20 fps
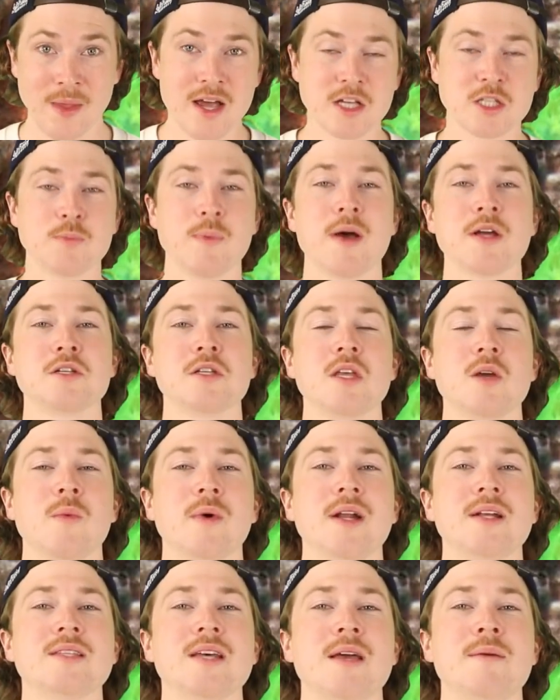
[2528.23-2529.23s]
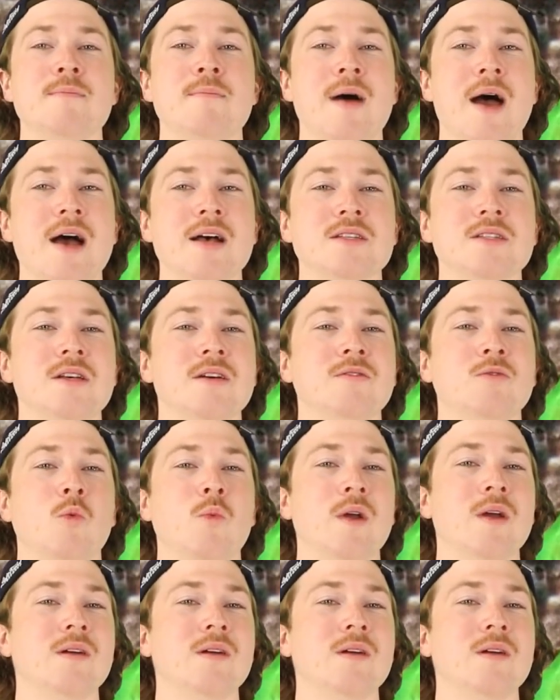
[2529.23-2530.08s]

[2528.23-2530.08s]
Especially when it's a massive,